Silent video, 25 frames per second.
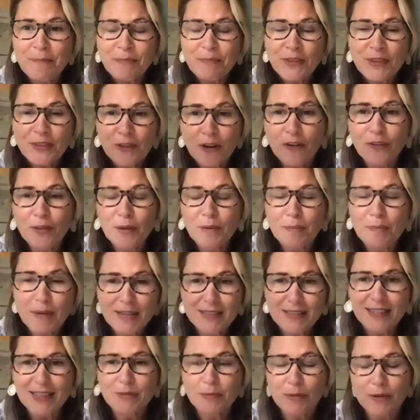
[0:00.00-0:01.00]
not that
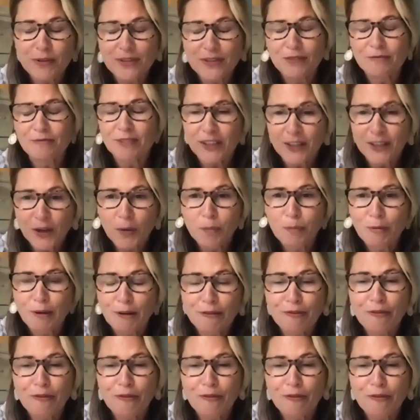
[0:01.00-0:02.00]
business wasn't good
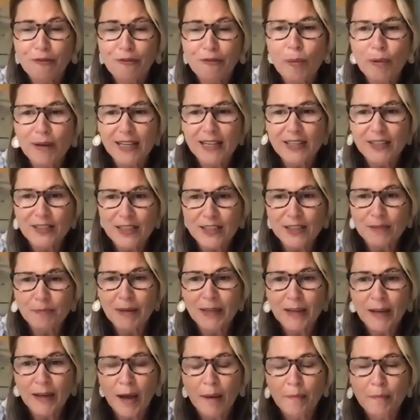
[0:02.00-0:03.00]
before, but it's just
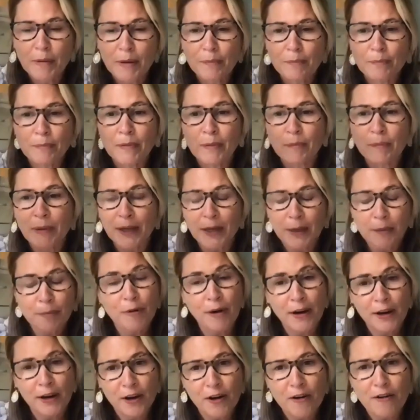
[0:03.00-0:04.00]
become a bigger
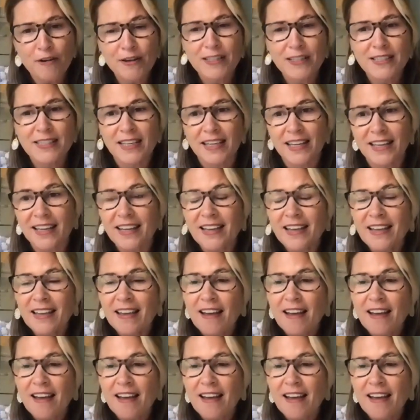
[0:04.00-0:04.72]
priority.